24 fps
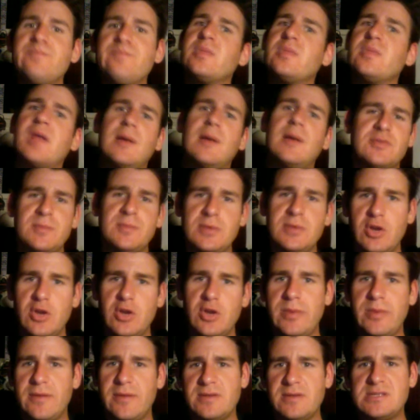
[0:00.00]
come comes from a little
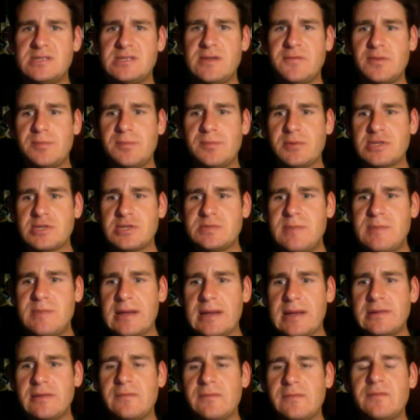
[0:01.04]
bit of a different
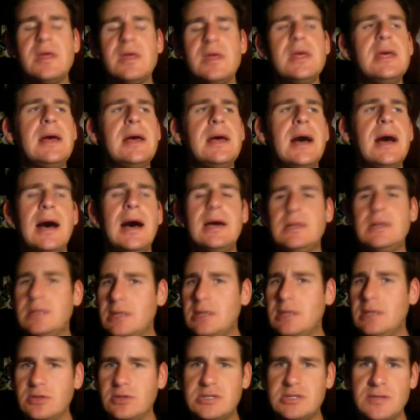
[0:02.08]
perspective and a
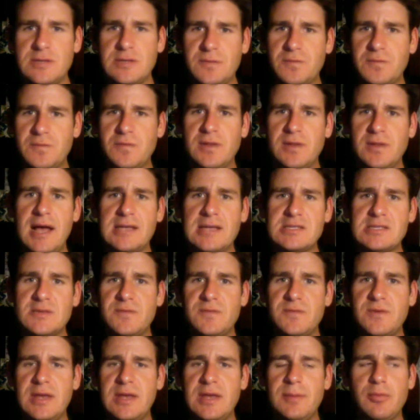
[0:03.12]
little different
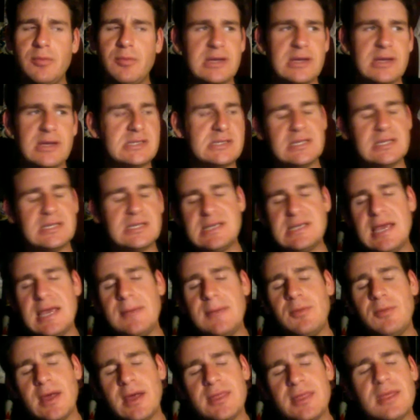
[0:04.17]
philosophy he brings to the
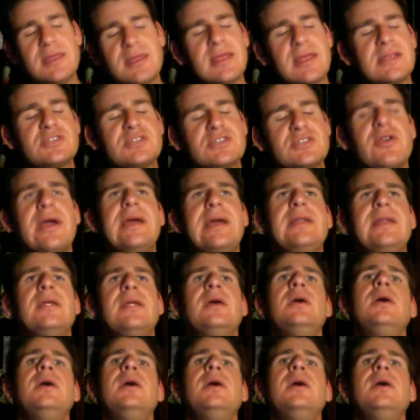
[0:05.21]
table. I think that's great.